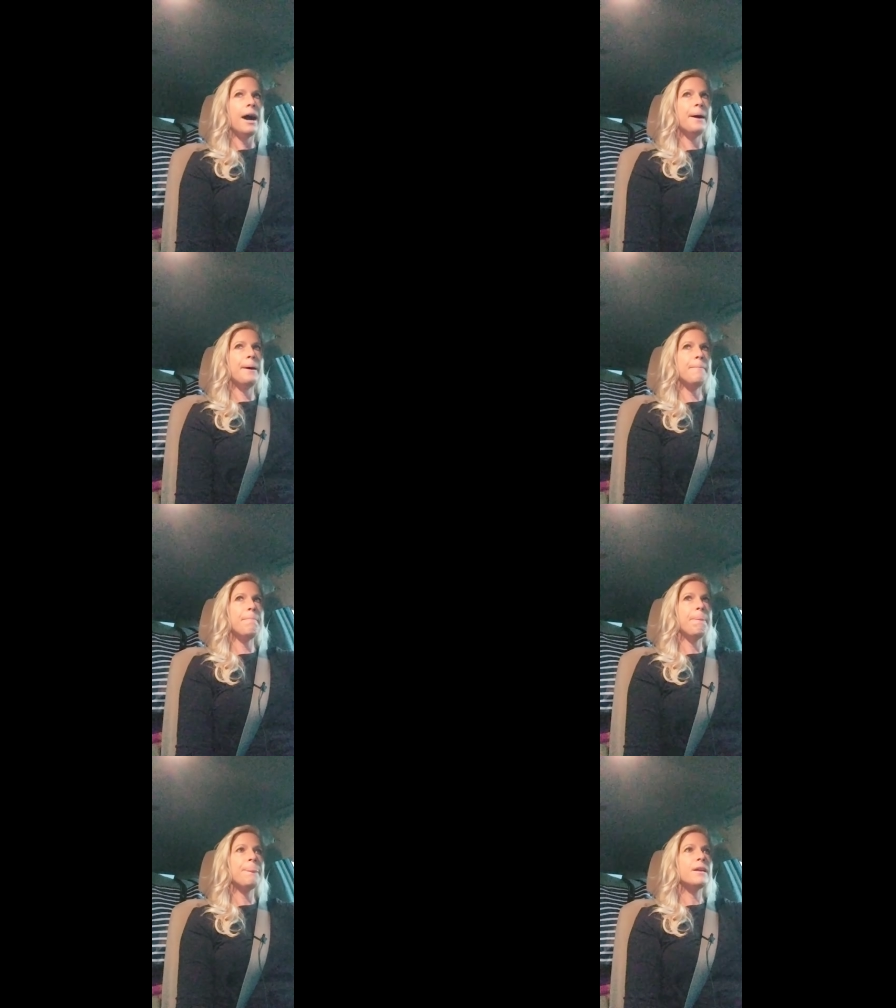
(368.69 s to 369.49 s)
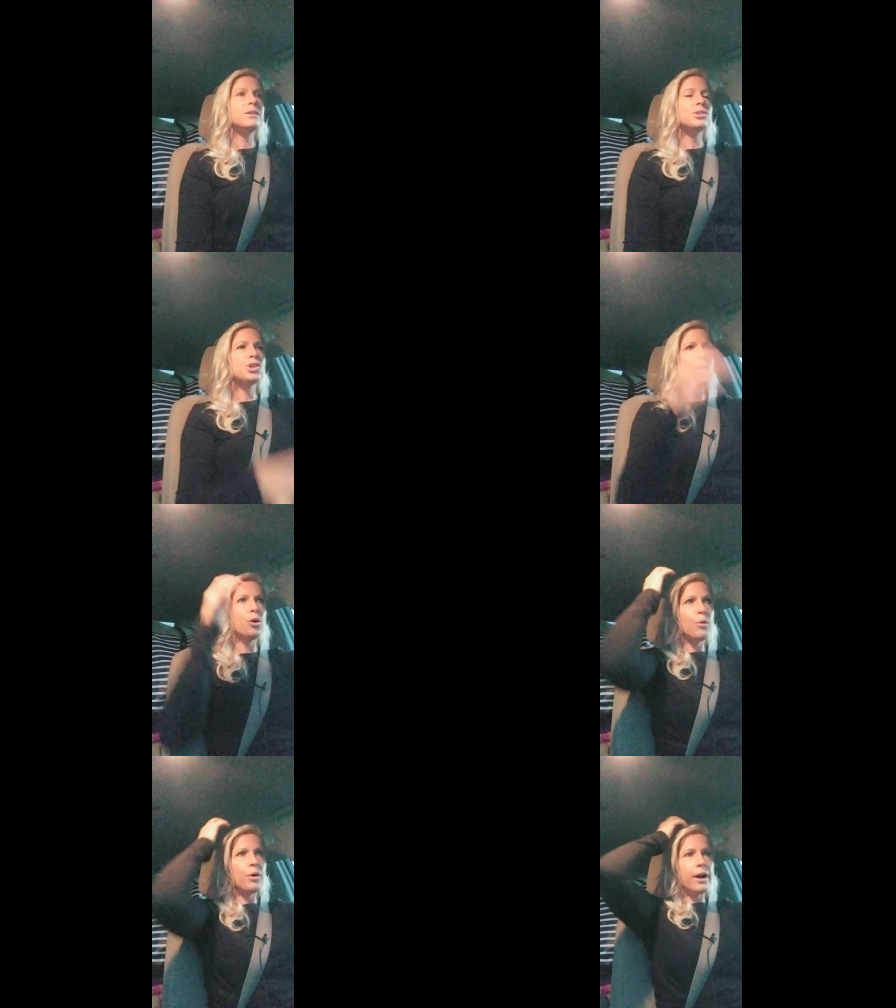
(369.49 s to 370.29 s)
Um,
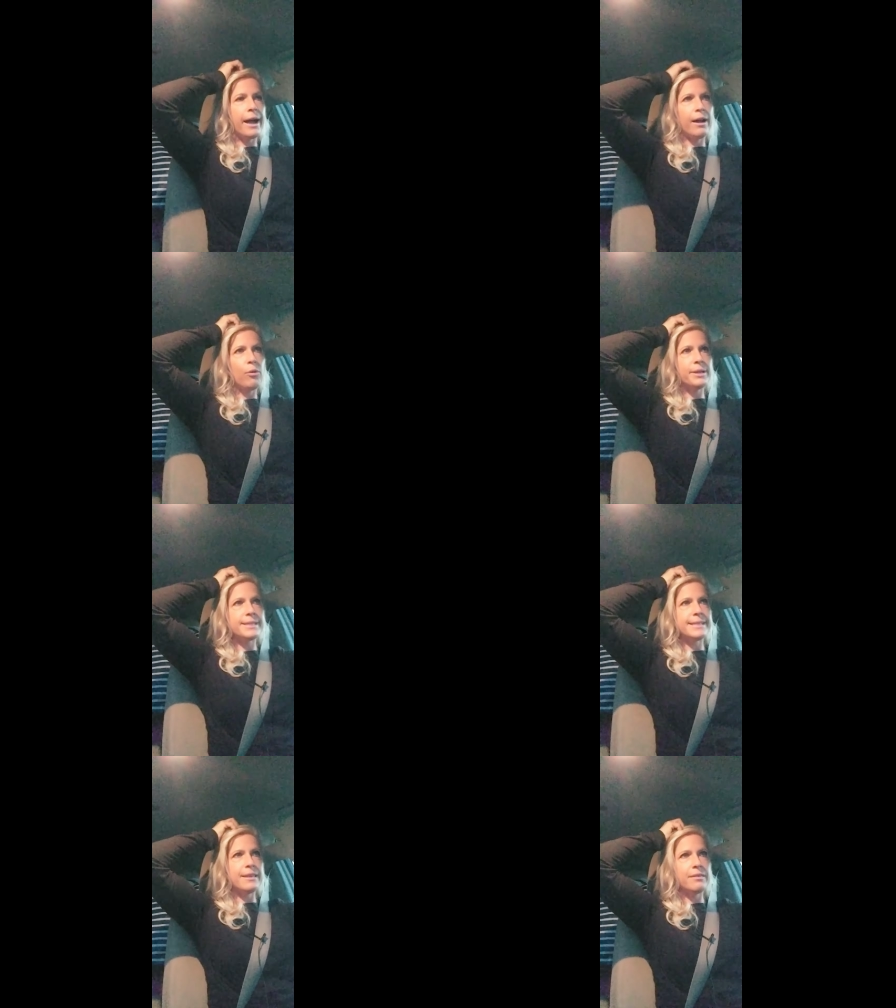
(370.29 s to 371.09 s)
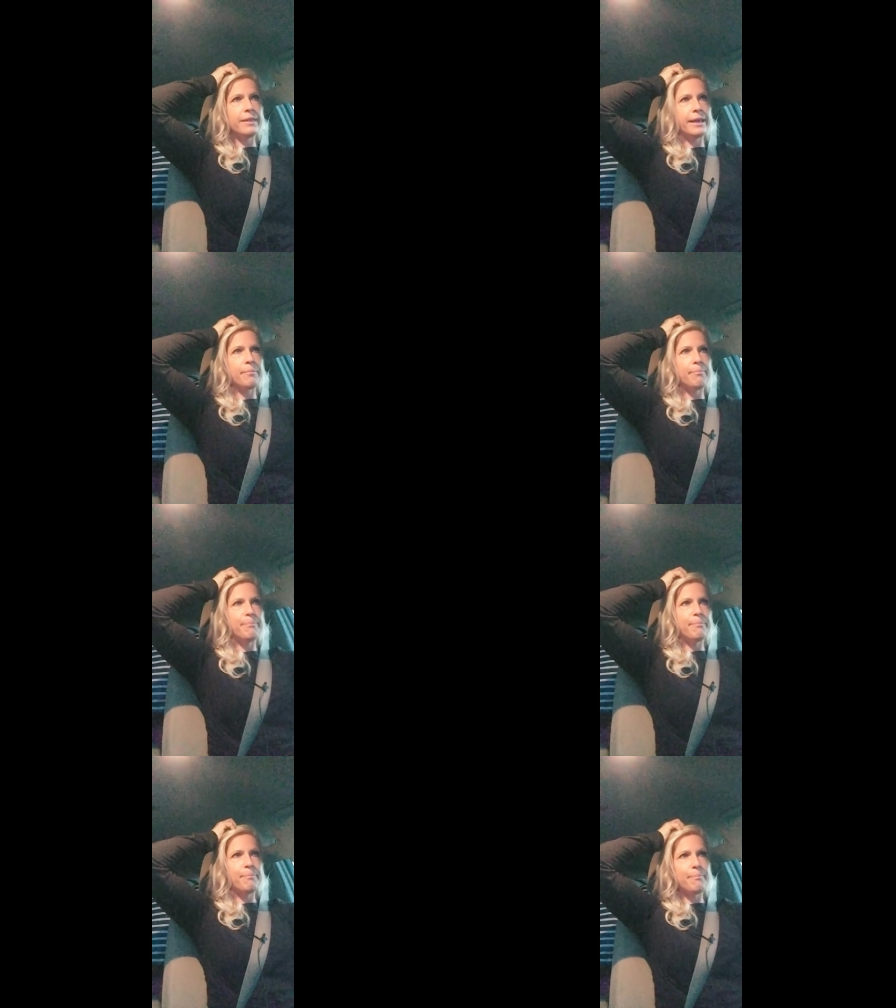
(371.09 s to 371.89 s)
so I always see like
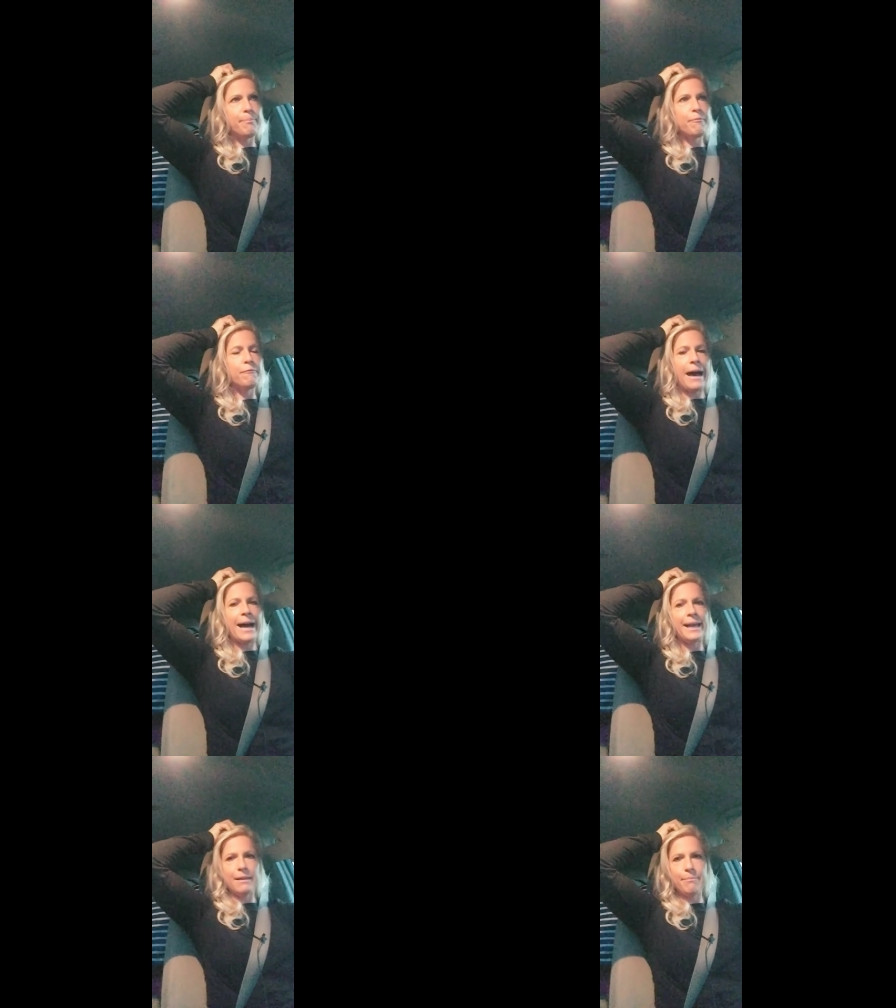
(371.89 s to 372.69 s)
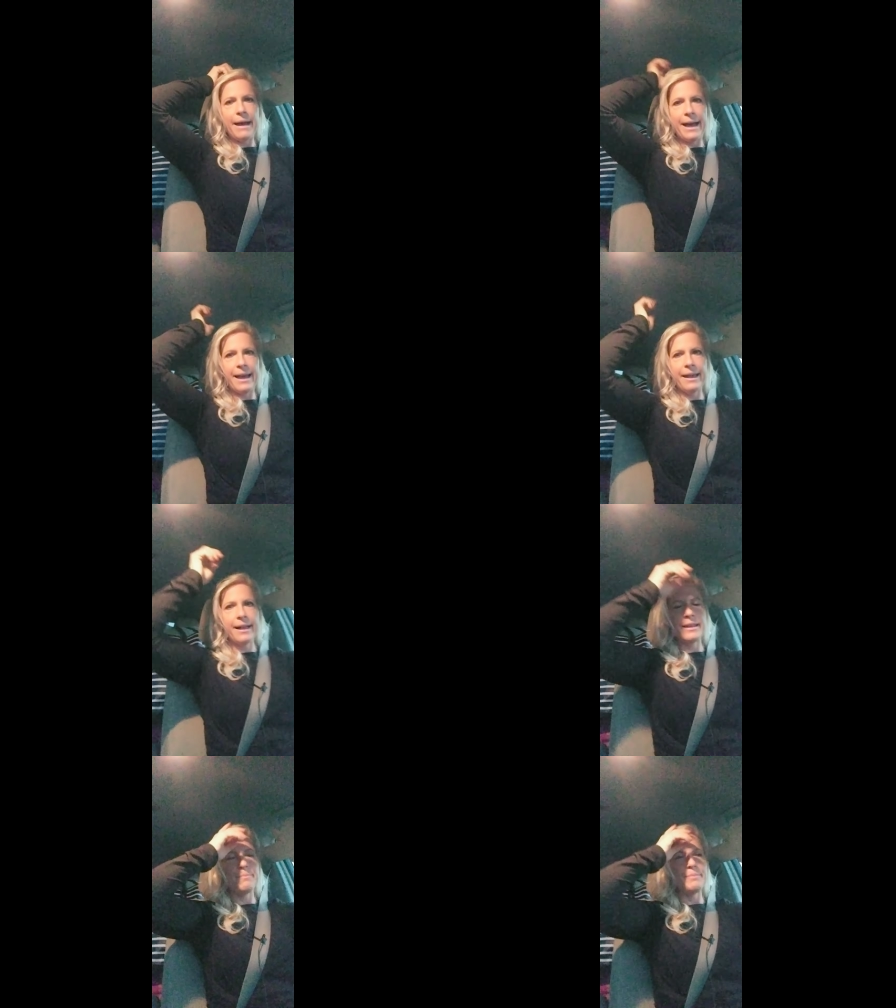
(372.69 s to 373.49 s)
phi and pi,
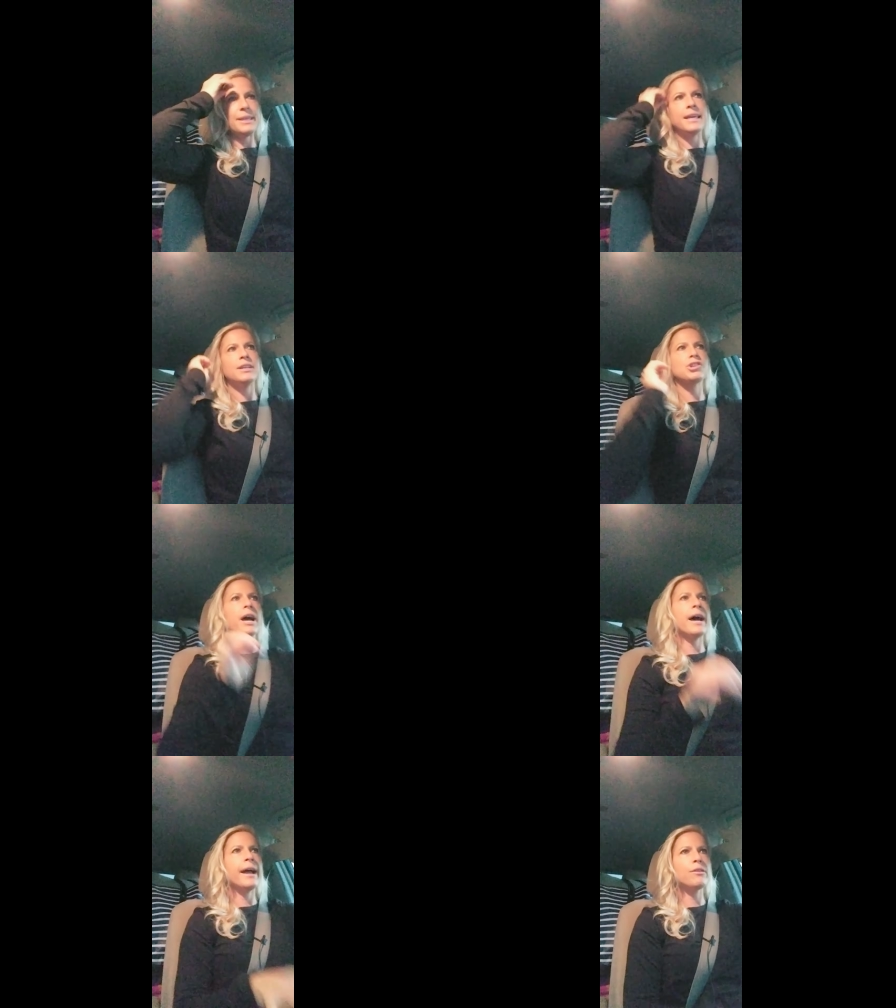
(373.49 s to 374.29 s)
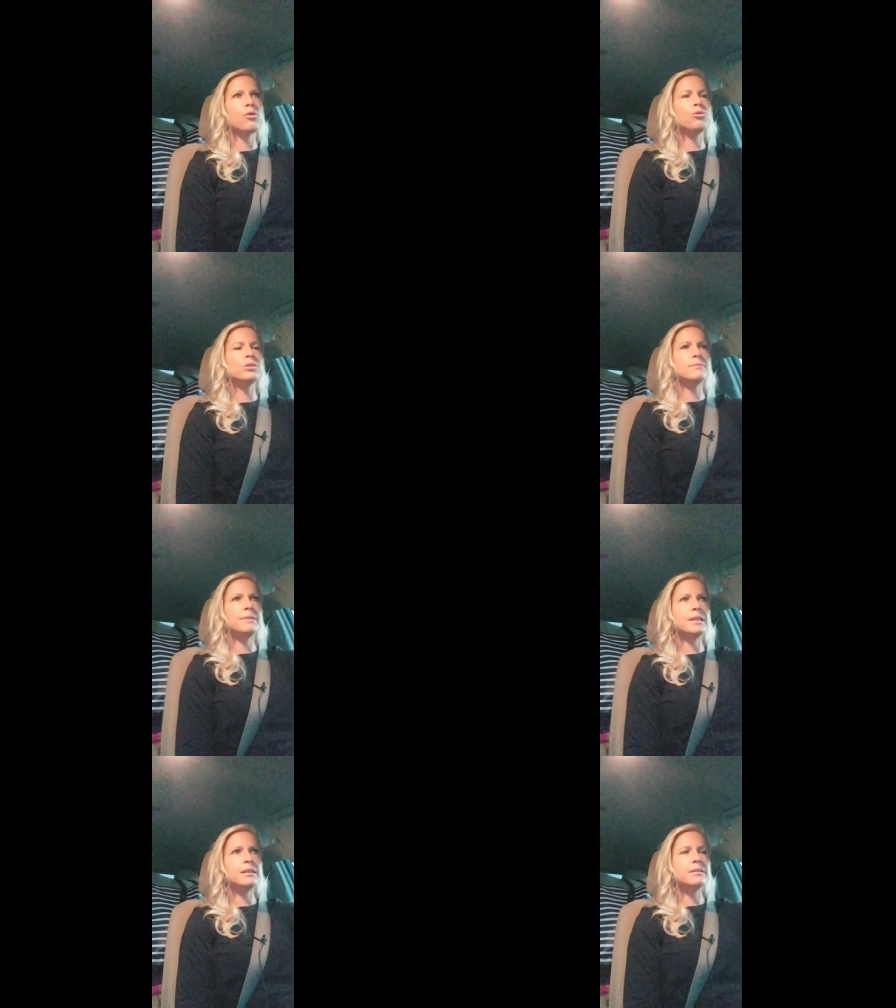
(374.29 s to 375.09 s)
kind of phi, golden
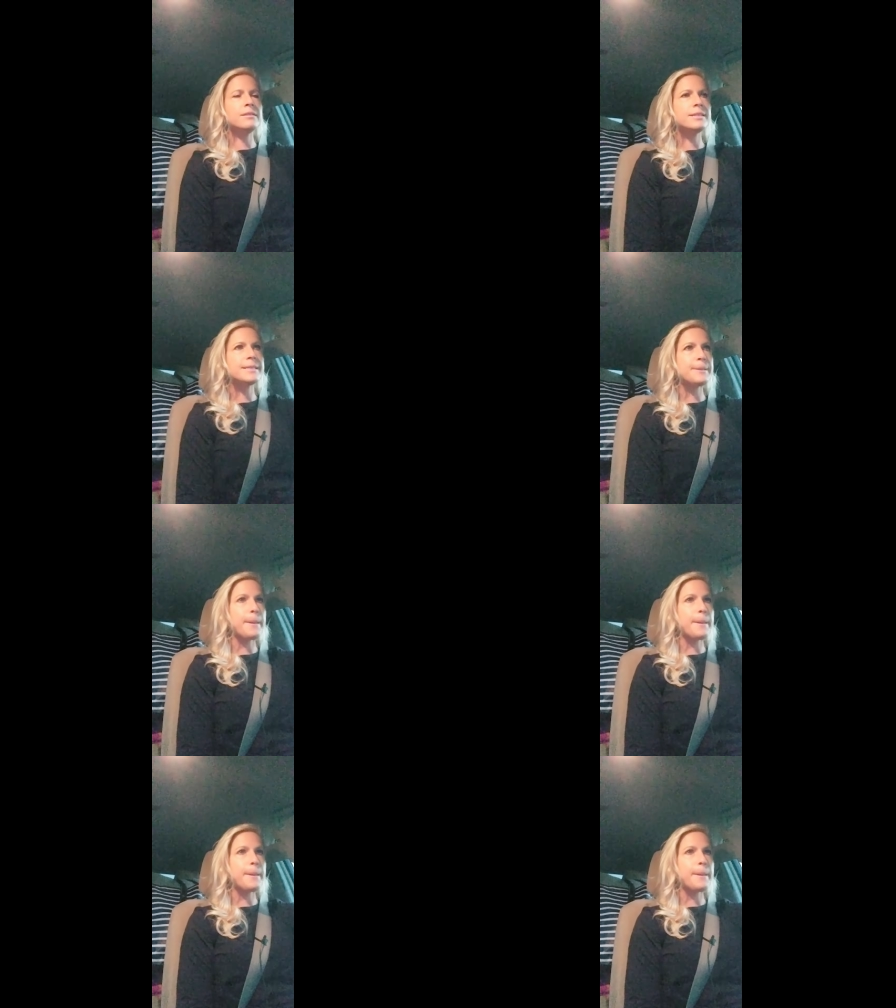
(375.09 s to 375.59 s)
means,